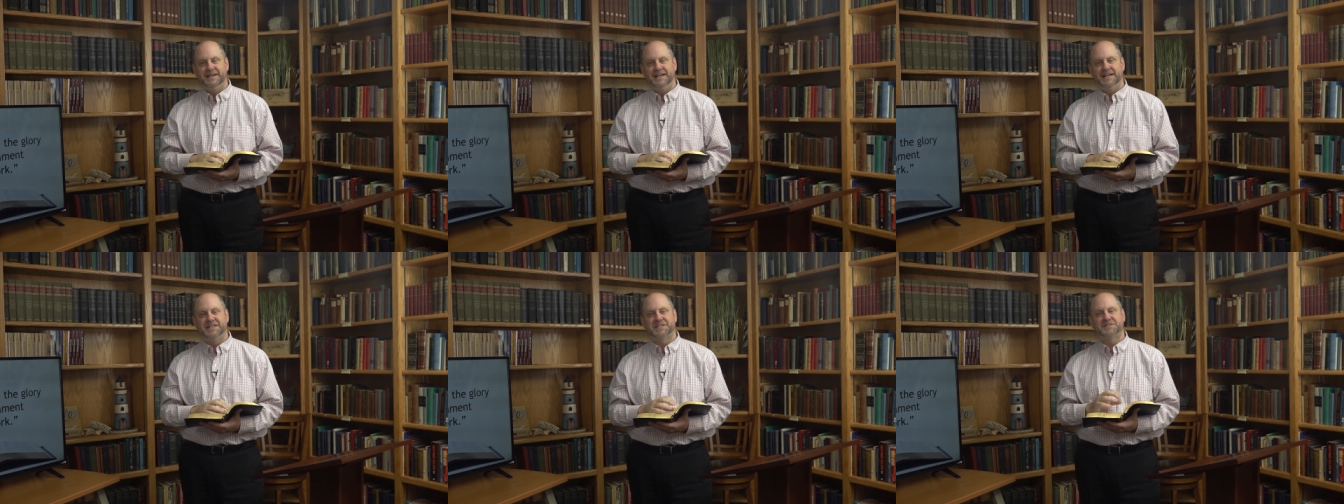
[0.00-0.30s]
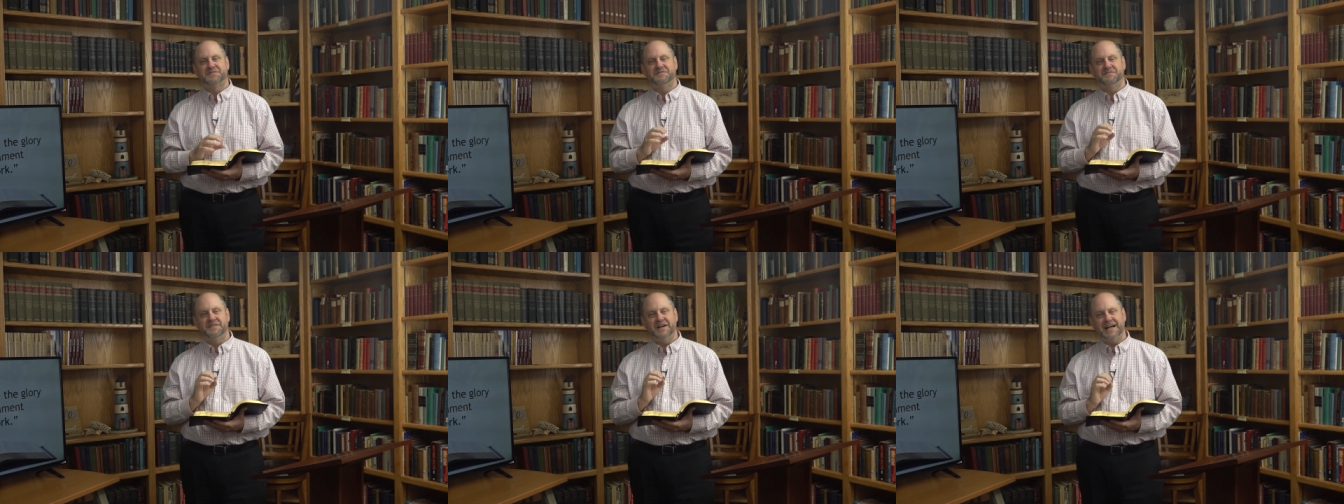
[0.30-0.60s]

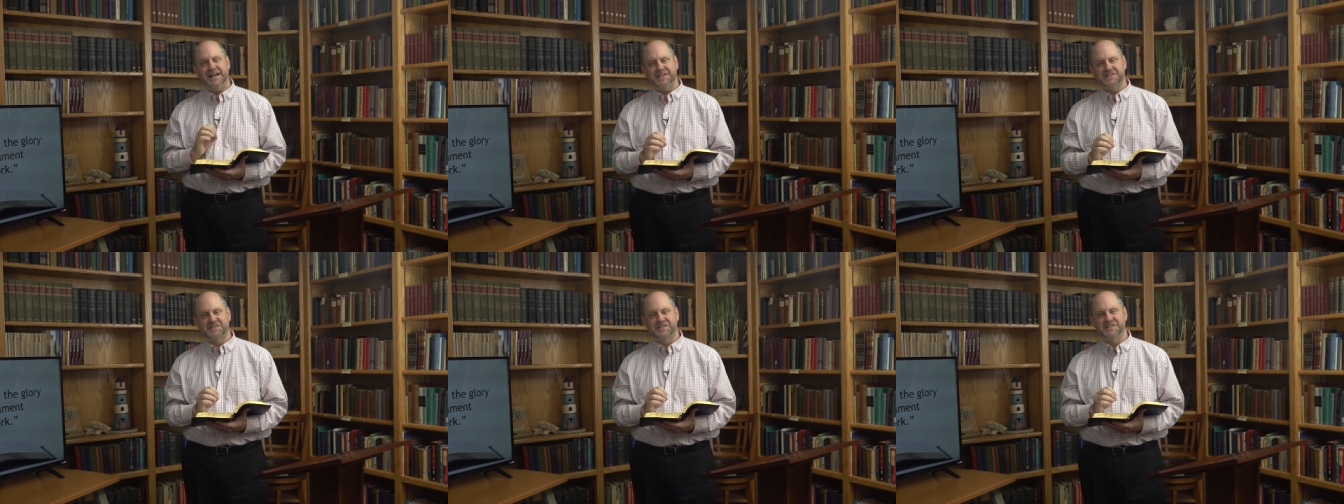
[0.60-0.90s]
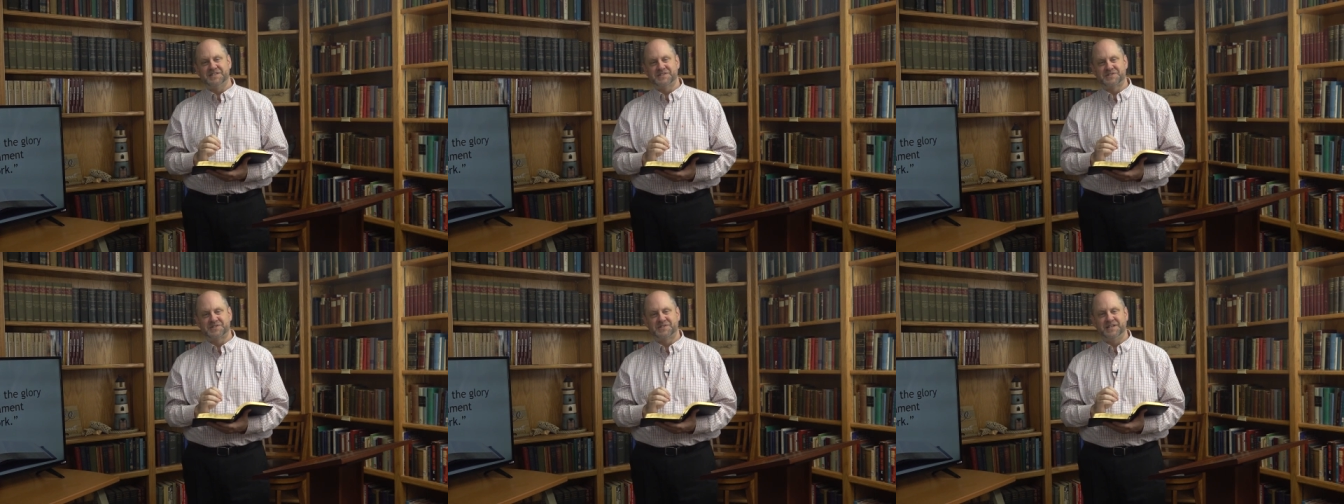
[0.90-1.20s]
Its
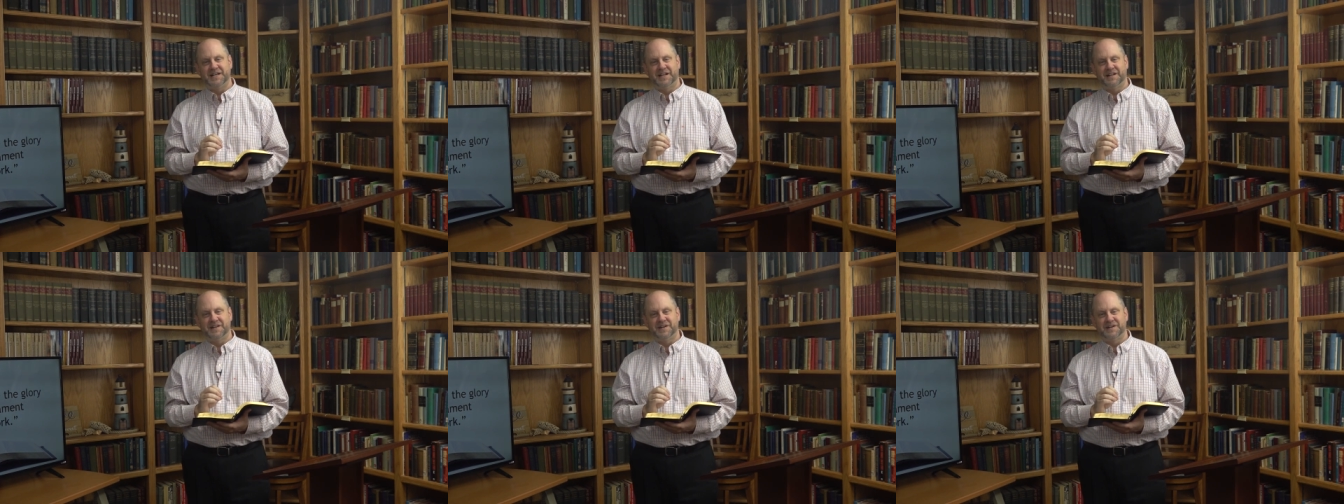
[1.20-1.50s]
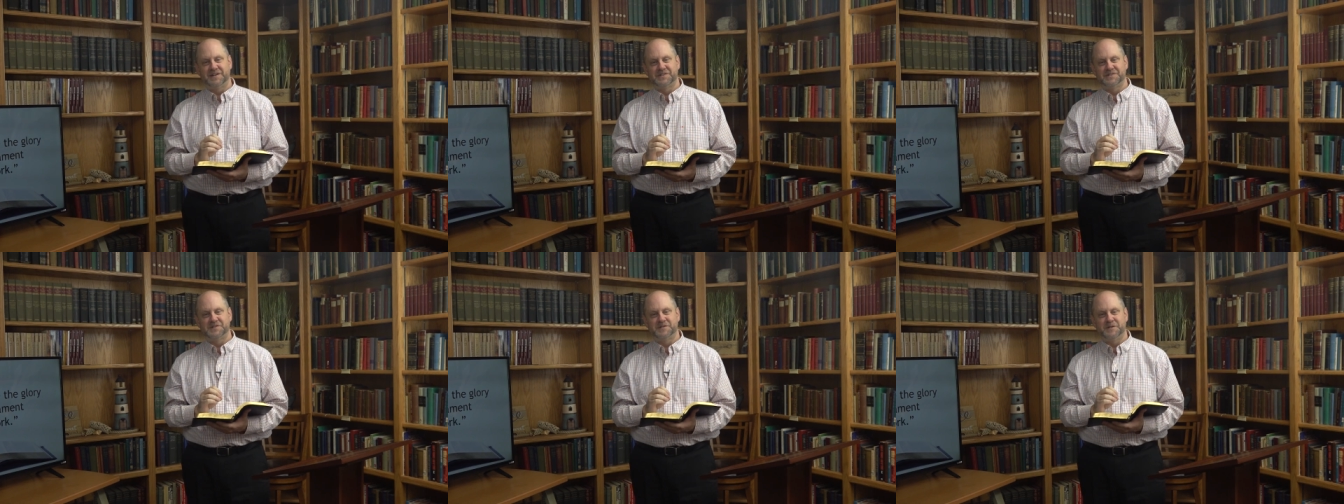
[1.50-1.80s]
vastness
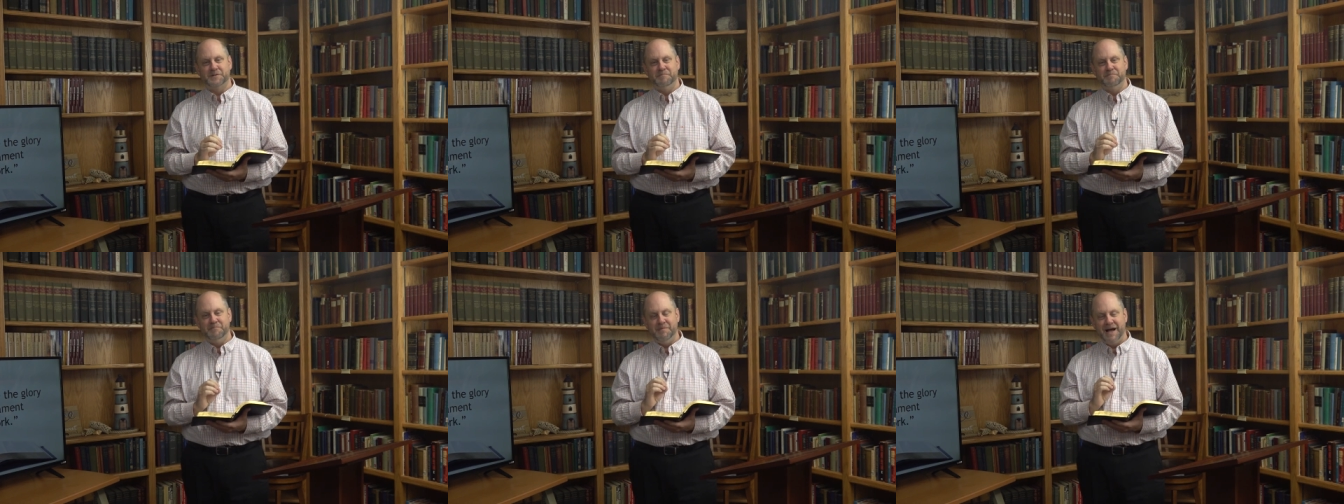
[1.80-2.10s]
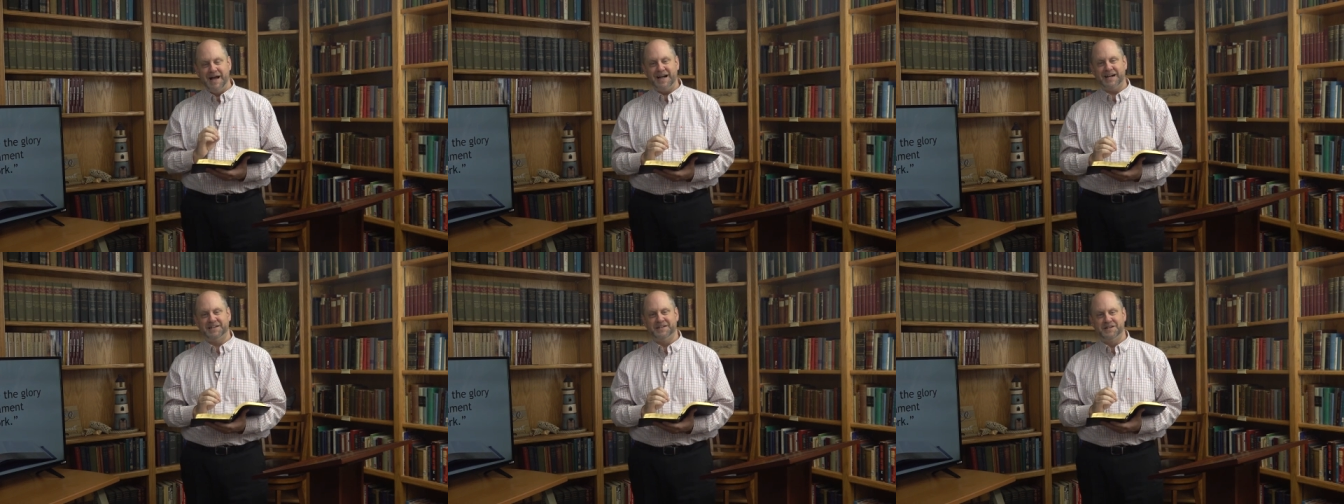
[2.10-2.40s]
declares the
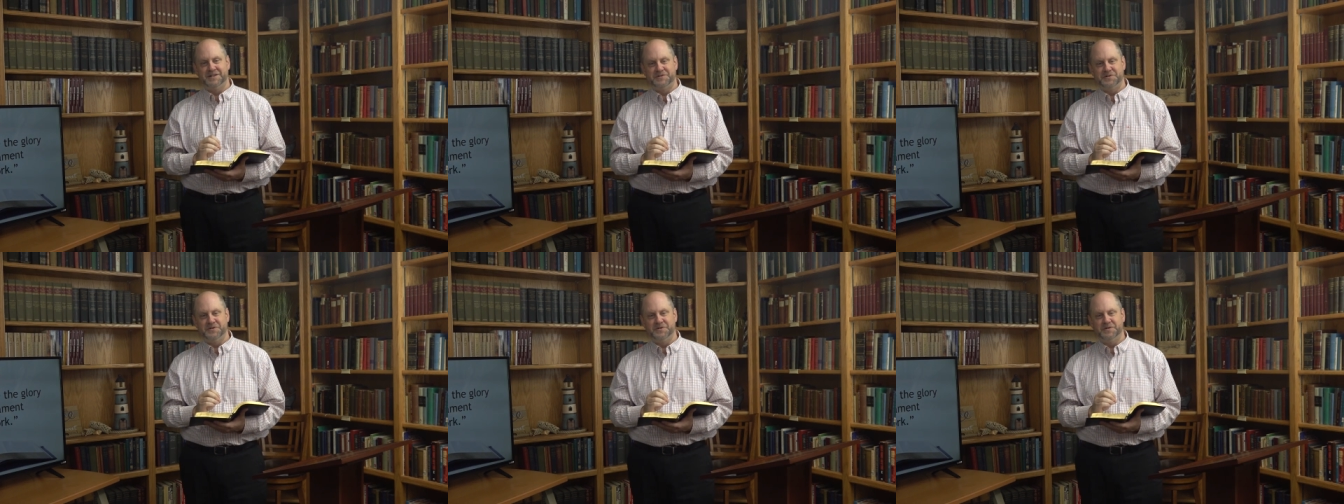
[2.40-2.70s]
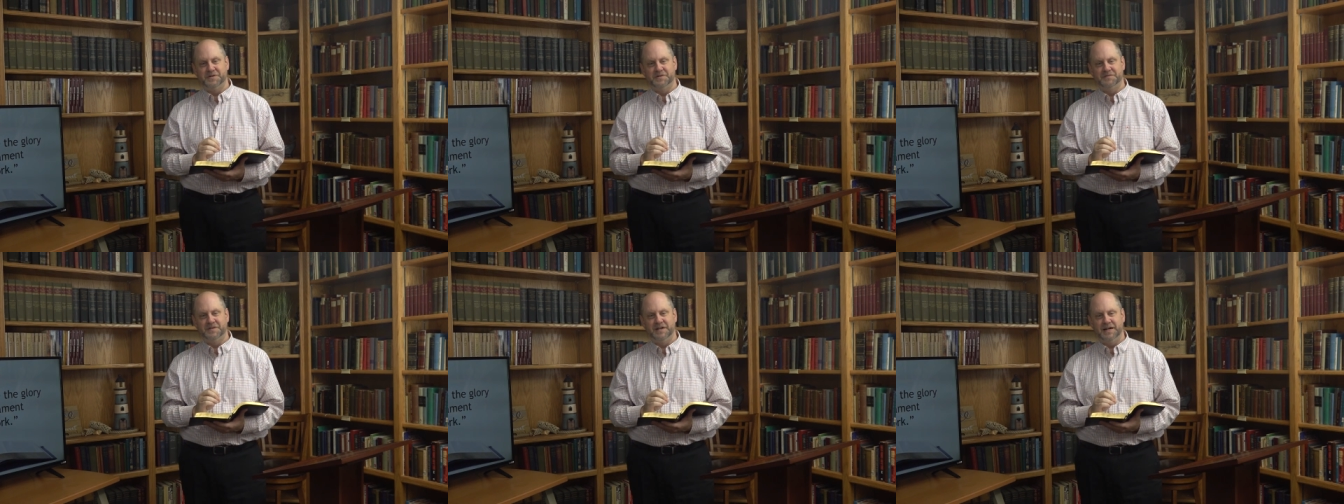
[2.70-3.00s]

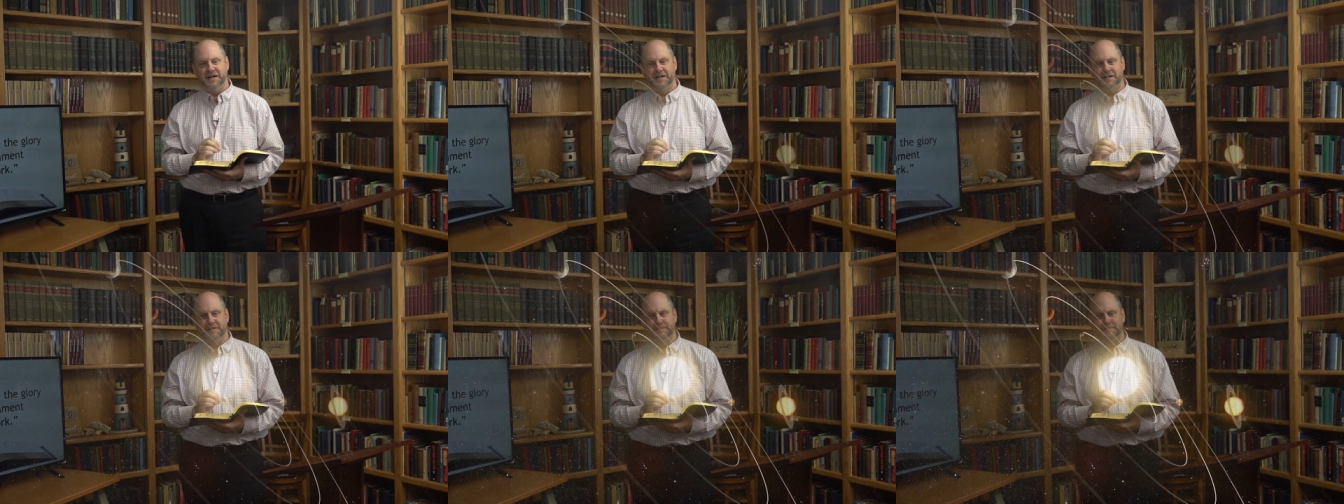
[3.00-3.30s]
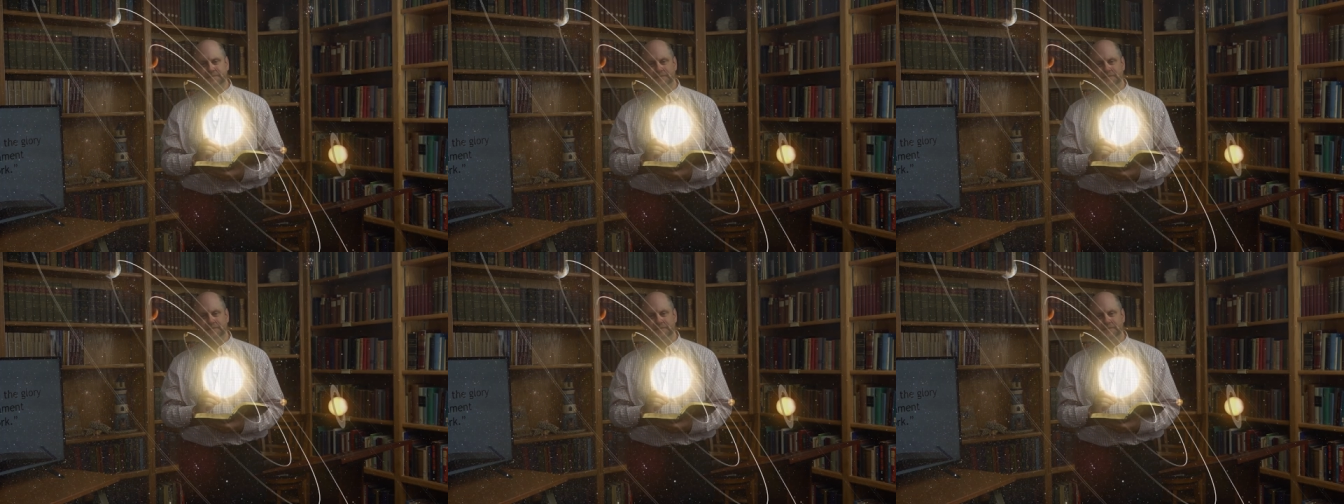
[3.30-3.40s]
magnitude of God.